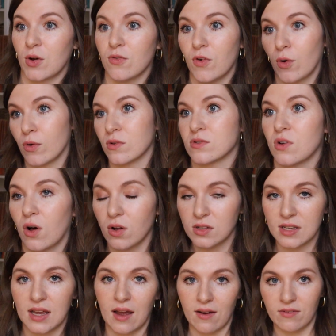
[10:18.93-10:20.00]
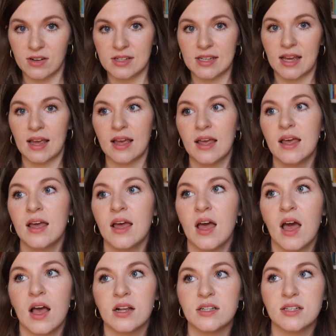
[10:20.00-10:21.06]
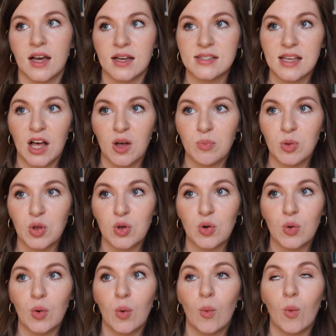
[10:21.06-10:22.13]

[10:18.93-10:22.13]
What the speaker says: photos all day, every day does help you